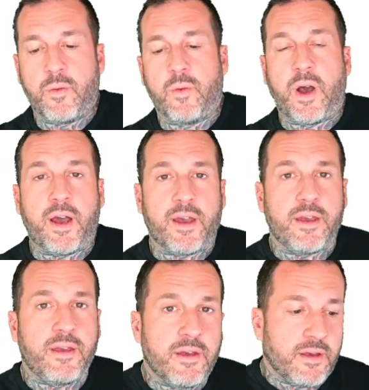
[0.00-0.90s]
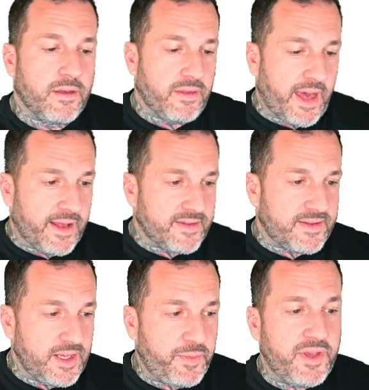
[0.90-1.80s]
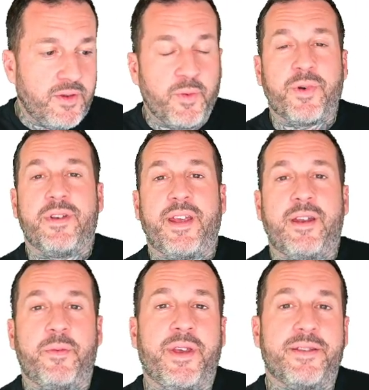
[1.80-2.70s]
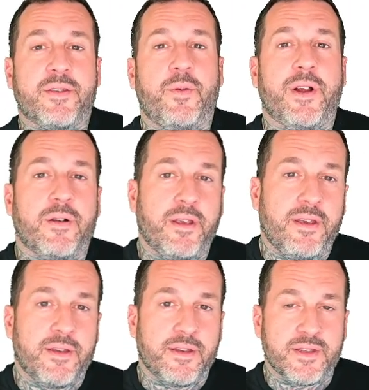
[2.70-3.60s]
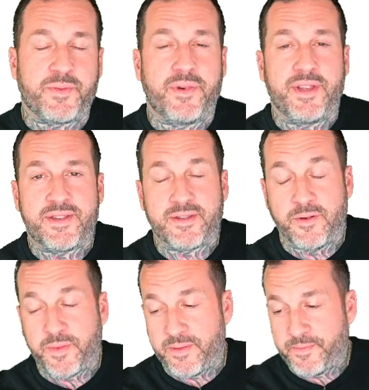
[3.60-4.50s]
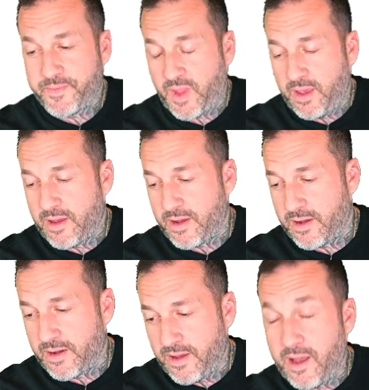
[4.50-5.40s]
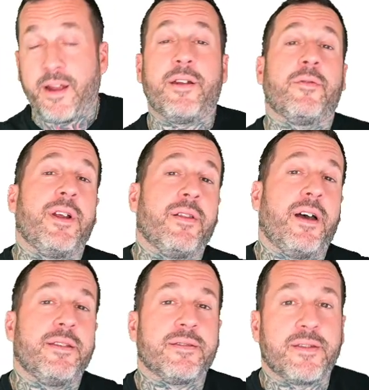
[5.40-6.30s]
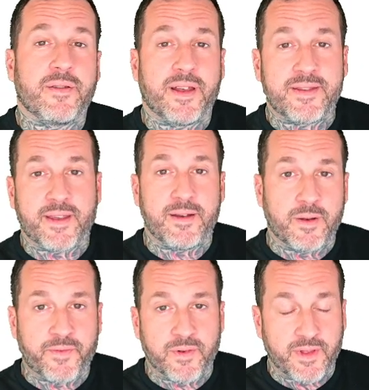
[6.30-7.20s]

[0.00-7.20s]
why that CPU per database query is pretty stupid. Uh, I didn't realize until I signed up for